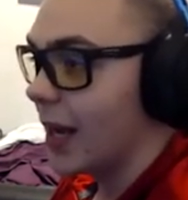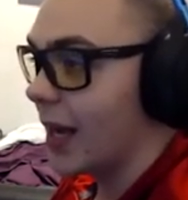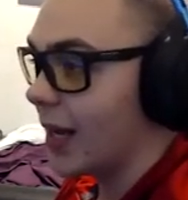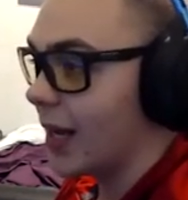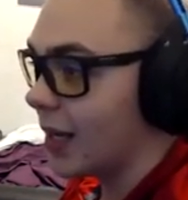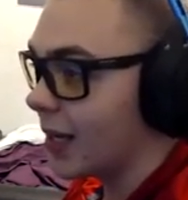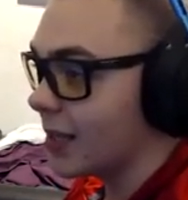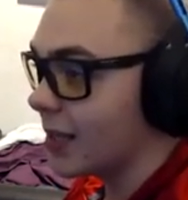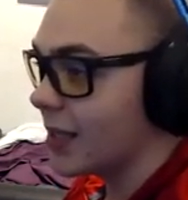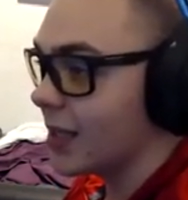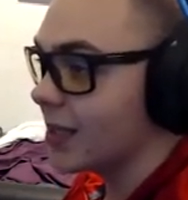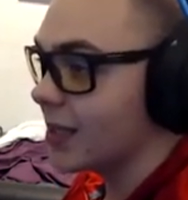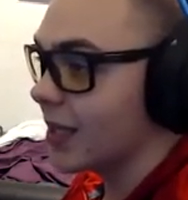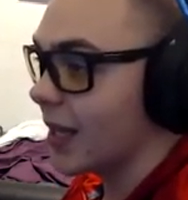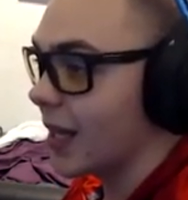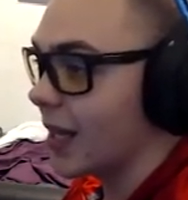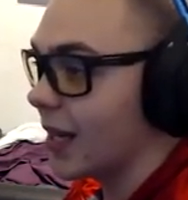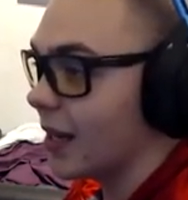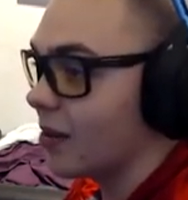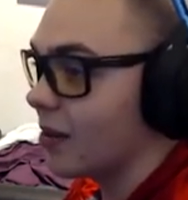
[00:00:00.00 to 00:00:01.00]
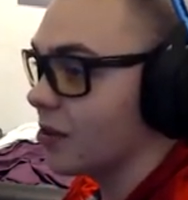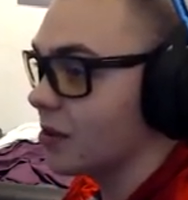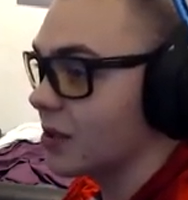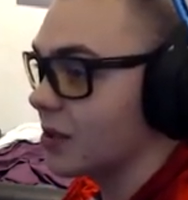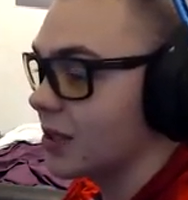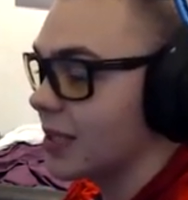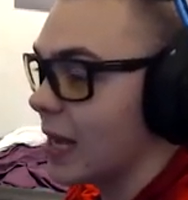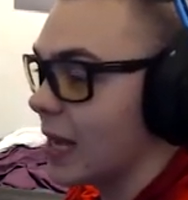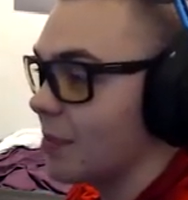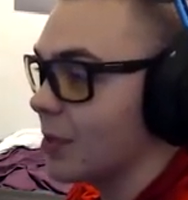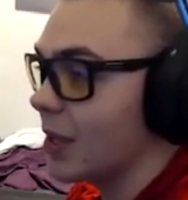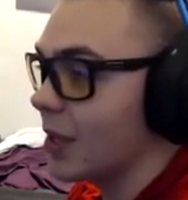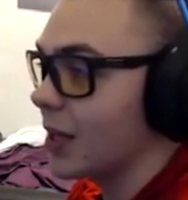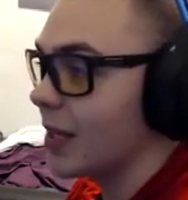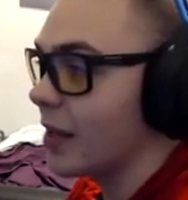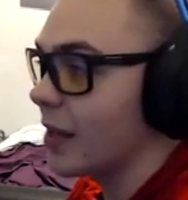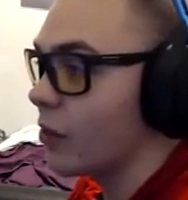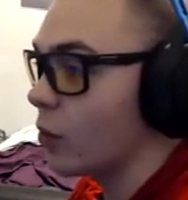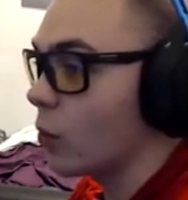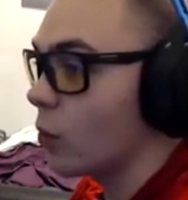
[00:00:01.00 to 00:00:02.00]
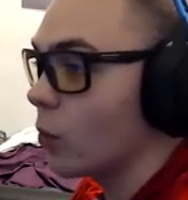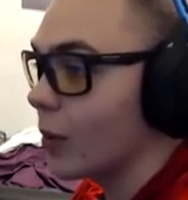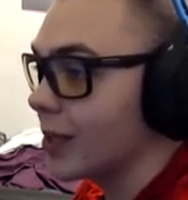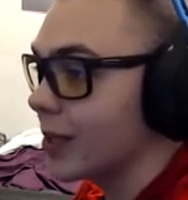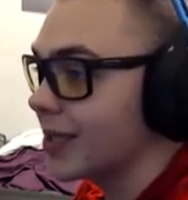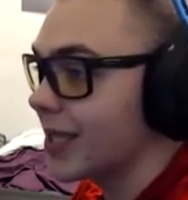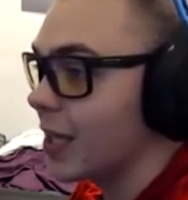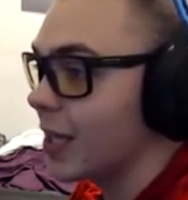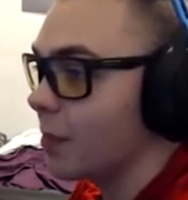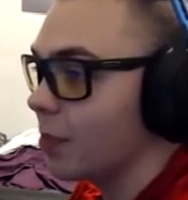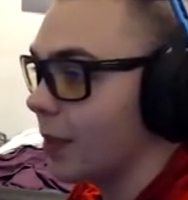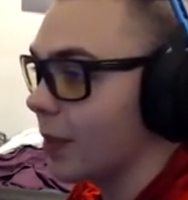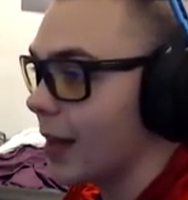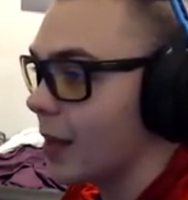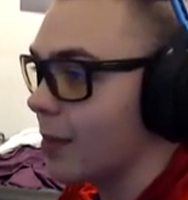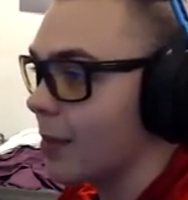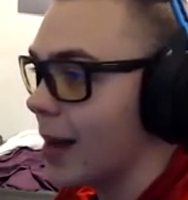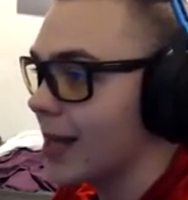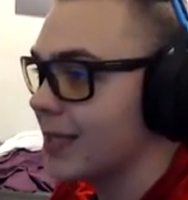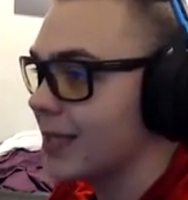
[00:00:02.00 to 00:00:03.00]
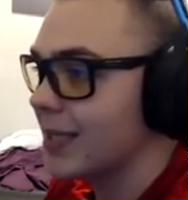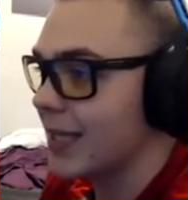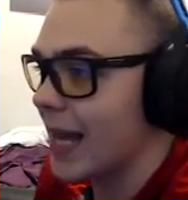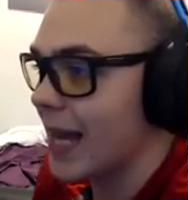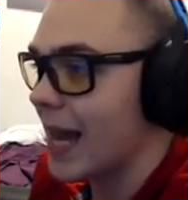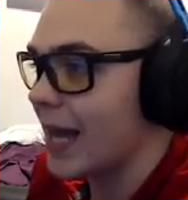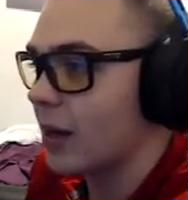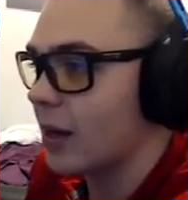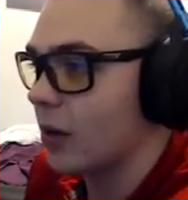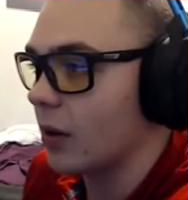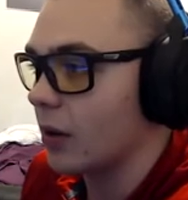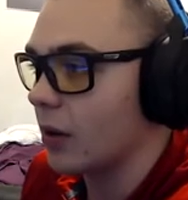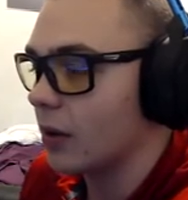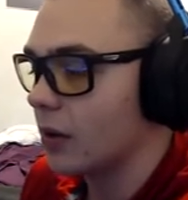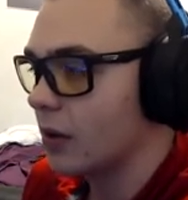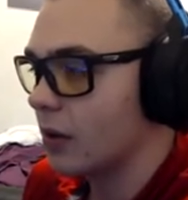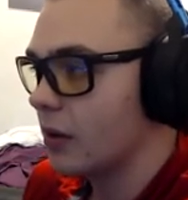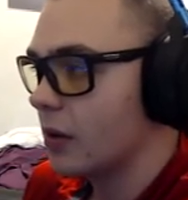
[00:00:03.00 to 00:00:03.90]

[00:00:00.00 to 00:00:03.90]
And it doesn't get intercepted. Another risky play by Seattle.